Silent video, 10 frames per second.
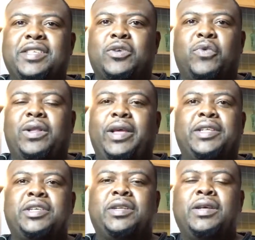a
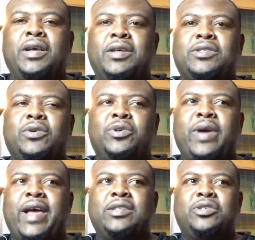religion. So
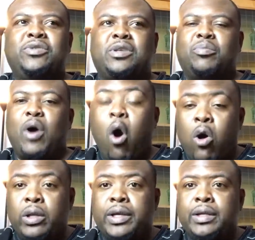you had Jews in
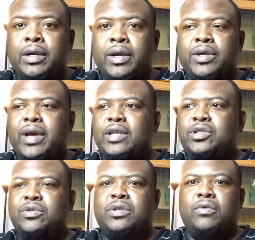Poland, you had
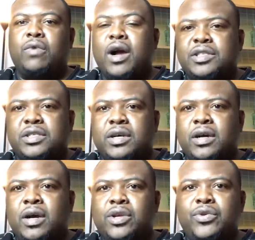Jews in
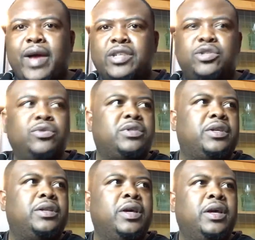Russia, you had Jews
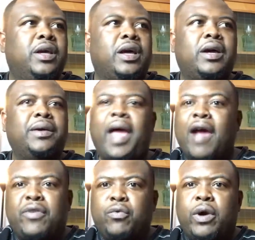in
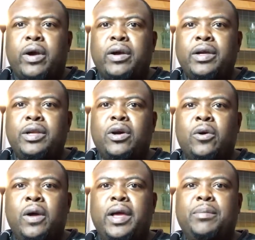everywhere.
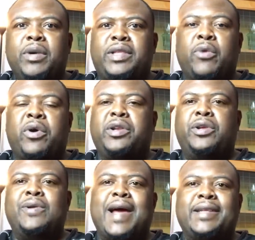But they were in the
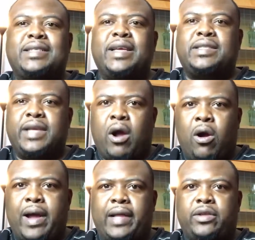United States. They
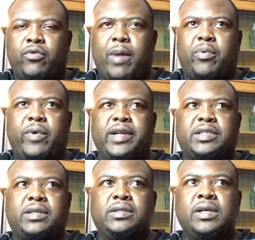all got their
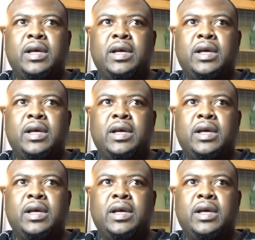reparations.